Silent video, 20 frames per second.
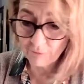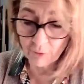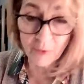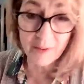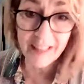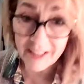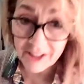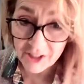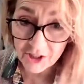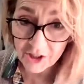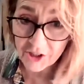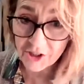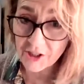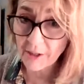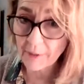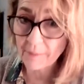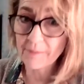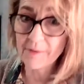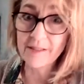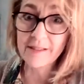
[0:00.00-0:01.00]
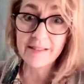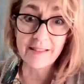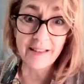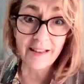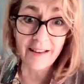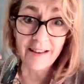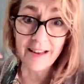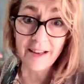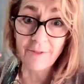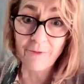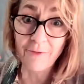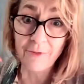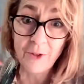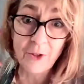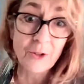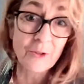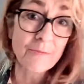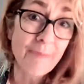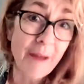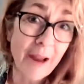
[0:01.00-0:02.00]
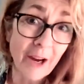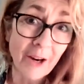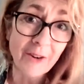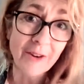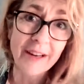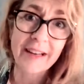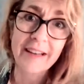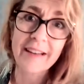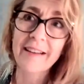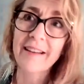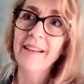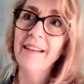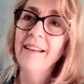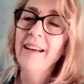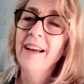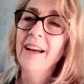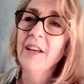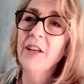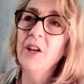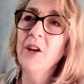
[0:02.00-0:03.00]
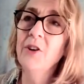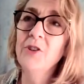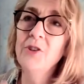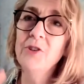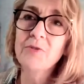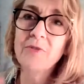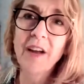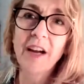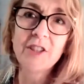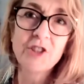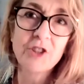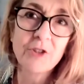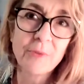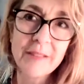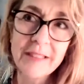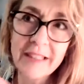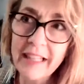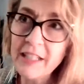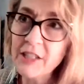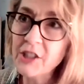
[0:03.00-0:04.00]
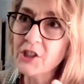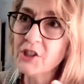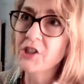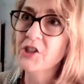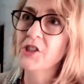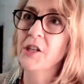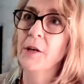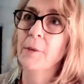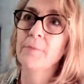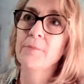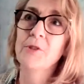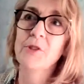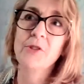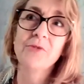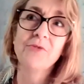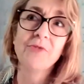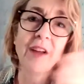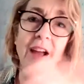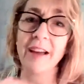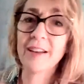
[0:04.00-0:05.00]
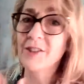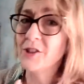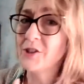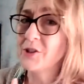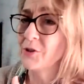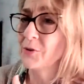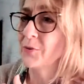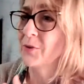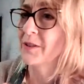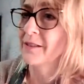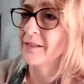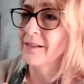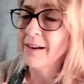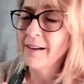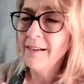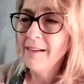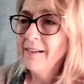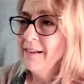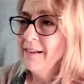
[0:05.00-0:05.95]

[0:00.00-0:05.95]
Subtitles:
relationships. If you're married, you know, you've got your relationships, you've got your